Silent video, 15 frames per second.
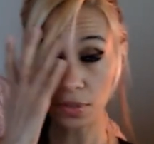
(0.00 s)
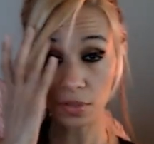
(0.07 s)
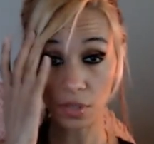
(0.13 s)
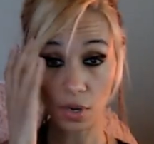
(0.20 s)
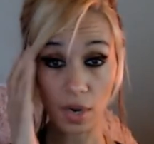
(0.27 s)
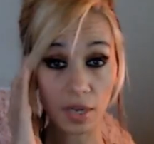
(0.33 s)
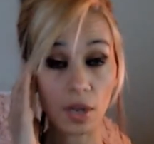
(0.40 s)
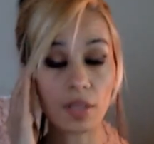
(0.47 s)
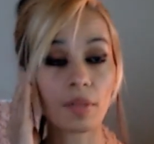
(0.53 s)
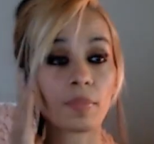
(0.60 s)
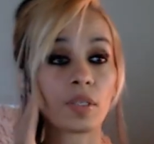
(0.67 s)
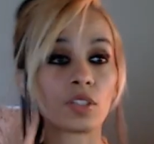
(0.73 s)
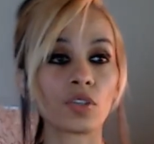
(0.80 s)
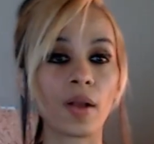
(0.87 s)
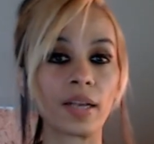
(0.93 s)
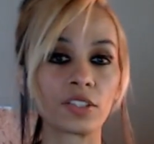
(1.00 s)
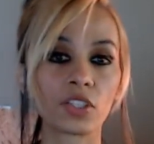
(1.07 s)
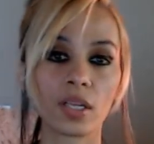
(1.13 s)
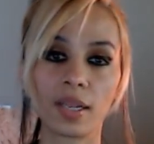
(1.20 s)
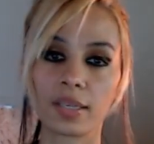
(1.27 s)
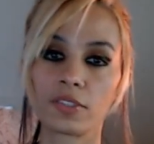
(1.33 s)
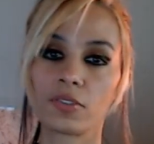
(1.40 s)
You know, I call them the trash
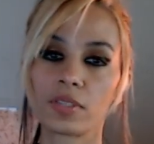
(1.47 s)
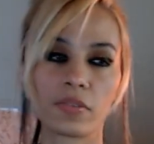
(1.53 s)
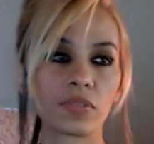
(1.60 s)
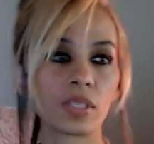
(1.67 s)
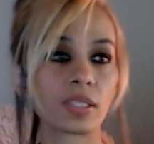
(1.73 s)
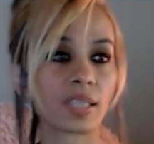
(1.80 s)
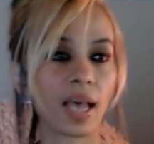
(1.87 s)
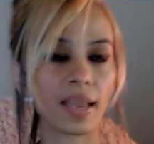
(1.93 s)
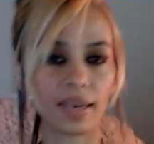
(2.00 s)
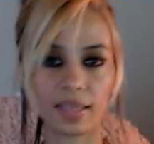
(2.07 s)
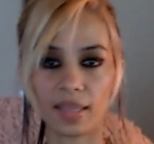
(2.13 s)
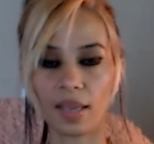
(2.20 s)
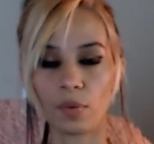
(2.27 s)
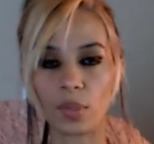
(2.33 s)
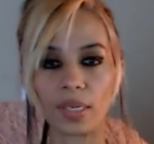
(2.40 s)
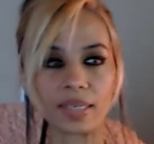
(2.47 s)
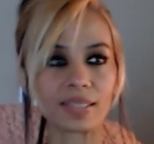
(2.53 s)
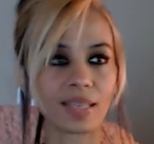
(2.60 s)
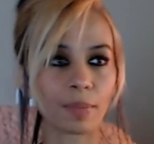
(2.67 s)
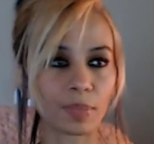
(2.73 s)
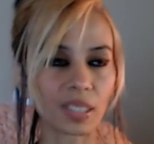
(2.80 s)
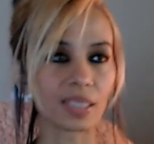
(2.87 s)
collectors of society. They will
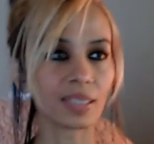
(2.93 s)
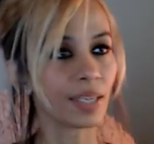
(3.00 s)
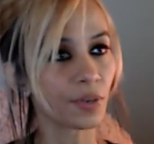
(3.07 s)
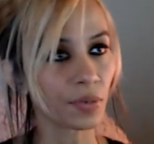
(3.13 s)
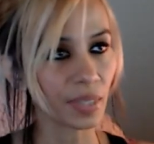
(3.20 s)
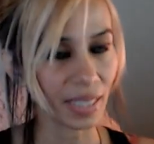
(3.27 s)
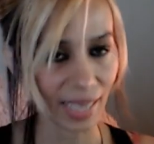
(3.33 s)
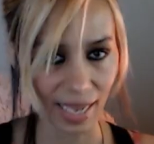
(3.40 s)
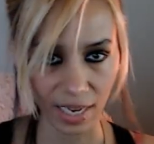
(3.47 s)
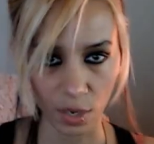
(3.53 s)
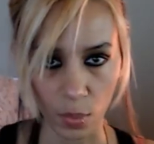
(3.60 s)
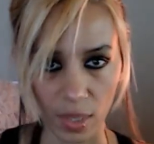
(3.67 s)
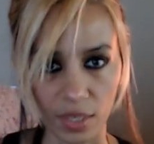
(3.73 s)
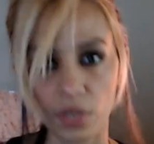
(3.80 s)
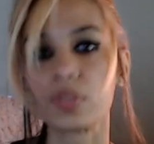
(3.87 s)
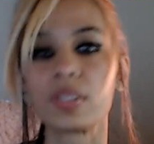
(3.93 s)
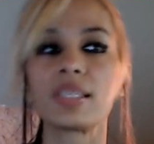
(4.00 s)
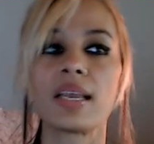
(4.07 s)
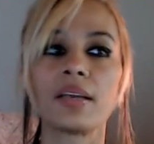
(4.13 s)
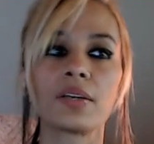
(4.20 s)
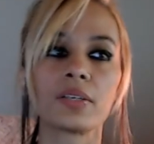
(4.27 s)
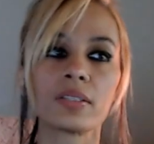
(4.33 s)
accept literally anyone, no
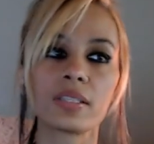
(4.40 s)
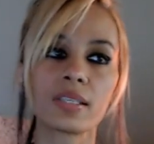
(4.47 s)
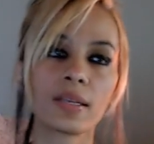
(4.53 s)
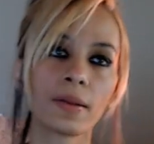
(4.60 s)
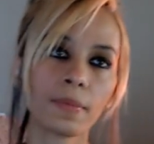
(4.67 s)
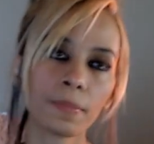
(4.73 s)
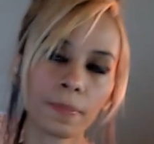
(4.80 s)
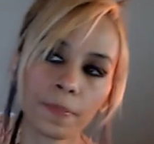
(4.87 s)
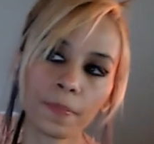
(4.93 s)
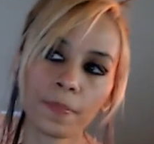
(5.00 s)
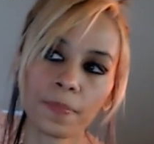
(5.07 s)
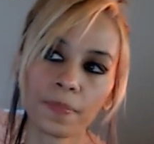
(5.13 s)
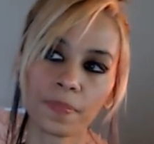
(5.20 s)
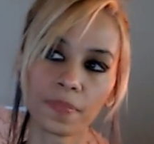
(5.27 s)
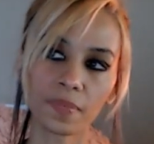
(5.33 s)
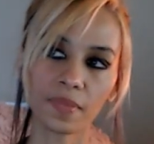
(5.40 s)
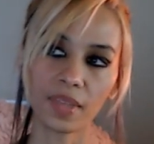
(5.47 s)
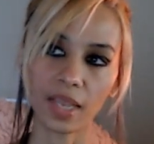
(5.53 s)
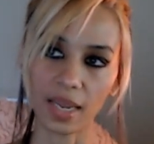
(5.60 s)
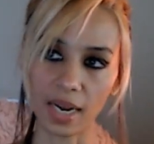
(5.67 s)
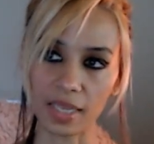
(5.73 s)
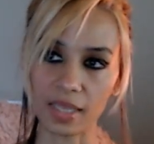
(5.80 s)
standards.
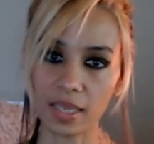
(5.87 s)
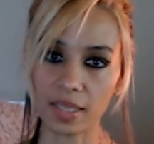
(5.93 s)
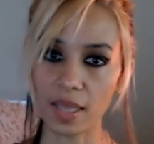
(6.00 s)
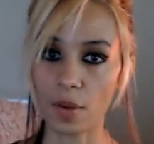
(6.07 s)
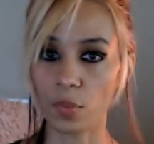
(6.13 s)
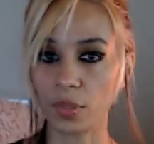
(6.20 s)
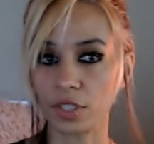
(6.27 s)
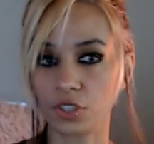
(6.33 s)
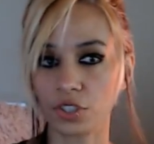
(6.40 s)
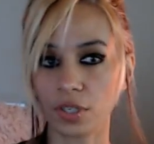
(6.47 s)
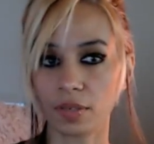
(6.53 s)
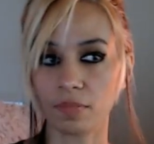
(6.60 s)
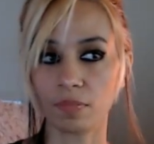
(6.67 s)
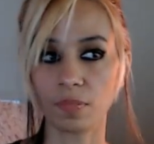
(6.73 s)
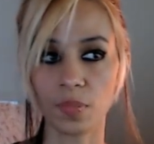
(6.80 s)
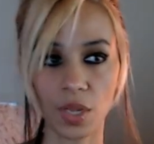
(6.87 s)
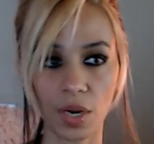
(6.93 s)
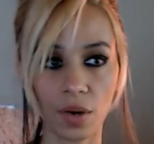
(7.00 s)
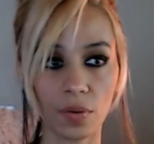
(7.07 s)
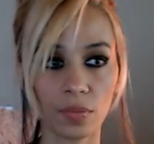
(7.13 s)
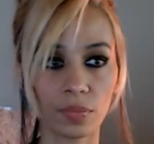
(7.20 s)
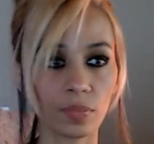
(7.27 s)
And I think that we should, you
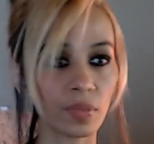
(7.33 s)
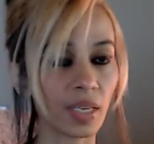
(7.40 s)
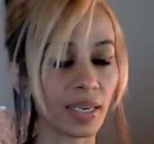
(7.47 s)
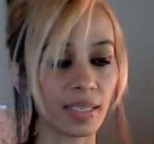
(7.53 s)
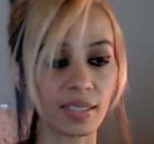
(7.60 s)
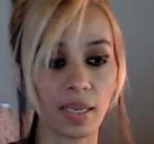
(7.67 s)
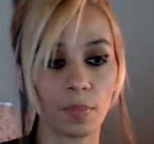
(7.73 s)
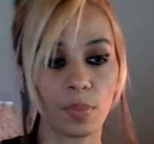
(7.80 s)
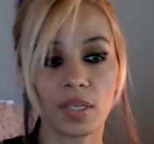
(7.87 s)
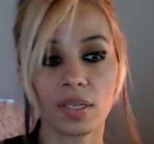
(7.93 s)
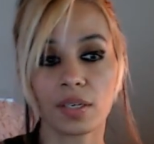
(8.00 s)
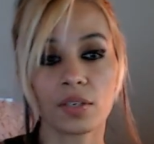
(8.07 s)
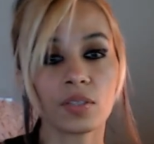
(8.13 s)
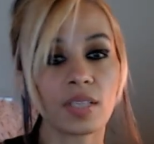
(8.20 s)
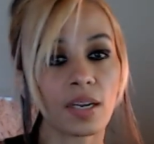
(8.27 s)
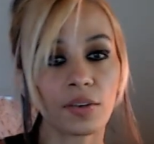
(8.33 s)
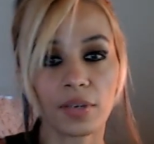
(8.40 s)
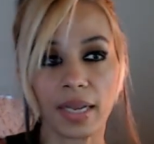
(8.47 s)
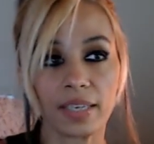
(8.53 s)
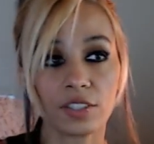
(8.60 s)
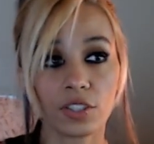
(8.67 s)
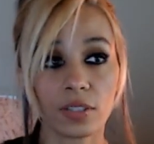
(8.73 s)
know, like I said, political
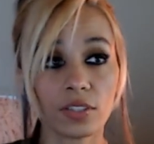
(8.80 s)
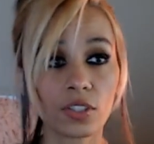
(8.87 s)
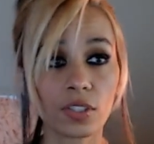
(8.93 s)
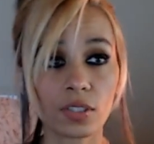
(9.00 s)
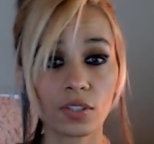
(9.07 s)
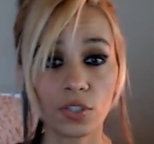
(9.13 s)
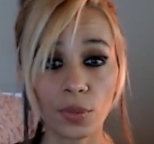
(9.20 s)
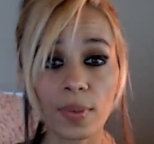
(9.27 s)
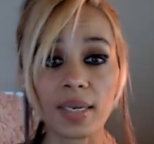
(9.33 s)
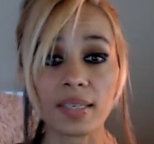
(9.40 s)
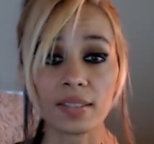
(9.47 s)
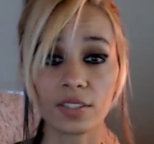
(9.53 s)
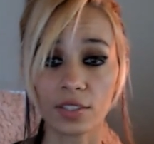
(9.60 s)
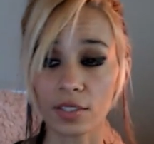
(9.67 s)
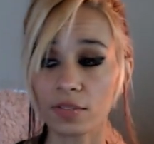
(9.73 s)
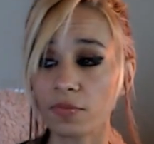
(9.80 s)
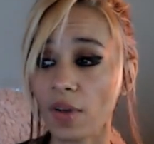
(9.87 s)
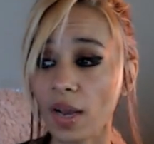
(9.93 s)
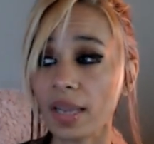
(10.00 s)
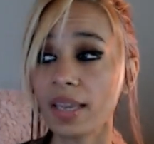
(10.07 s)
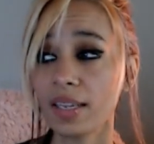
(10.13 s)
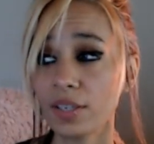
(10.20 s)
segregation, just do it. Just
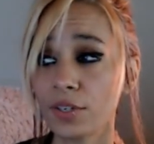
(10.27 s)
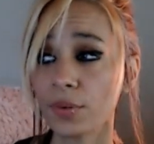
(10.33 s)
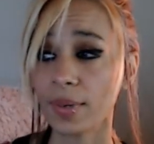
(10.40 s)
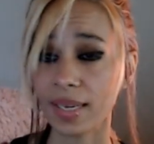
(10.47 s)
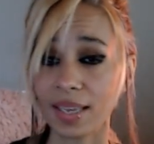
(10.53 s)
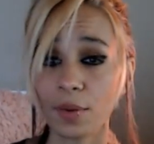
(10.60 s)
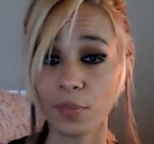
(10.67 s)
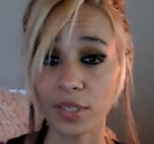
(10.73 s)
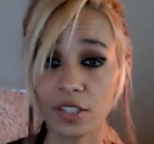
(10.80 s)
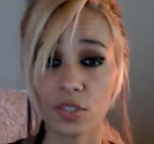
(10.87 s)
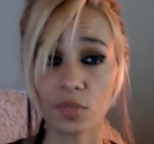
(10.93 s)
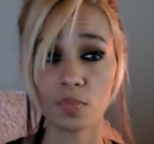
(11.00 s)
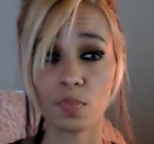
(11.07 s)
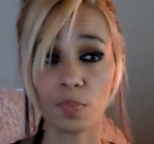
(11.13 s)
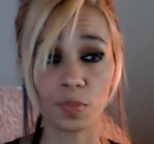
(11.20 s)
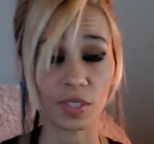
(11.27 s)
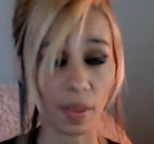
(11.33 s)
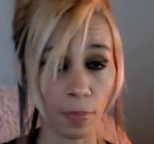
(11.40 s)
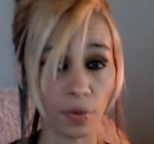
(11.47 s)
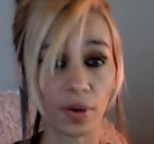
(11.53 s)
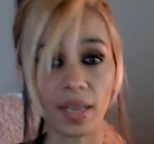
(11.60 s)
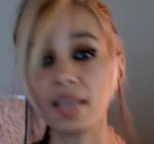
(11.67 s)
fucking do it. Can we just
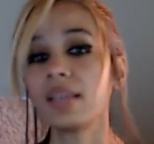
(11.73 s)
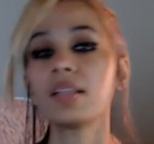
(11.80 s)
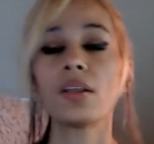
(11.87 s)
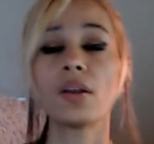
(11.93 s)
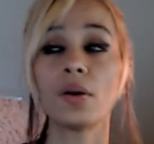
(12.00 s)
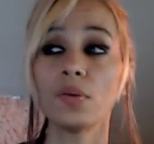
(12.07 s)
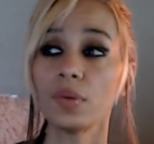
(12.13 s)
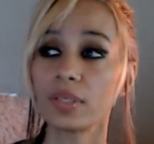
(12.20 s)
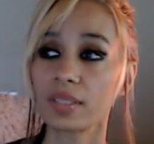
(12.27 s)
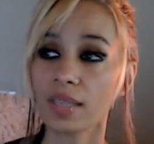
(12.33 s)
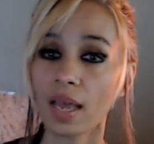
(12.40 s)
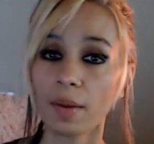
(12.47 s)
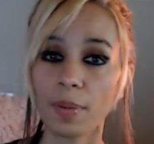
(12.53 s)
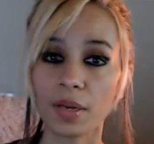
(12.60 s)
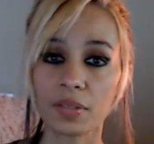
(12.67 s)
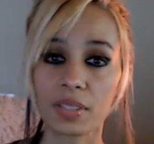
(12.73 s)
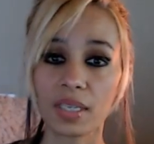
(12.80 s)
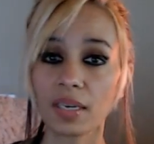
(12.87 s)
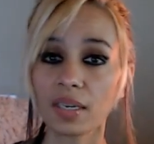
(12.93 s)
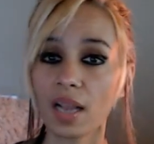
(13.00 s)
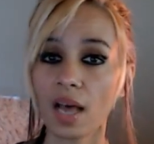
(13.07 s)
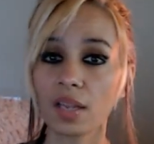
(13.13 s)
separate, you know, it's not about
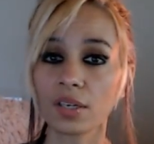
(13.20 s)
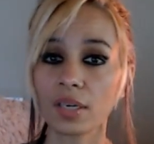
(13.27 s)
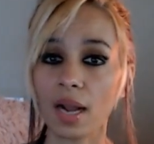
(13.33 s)
skin color.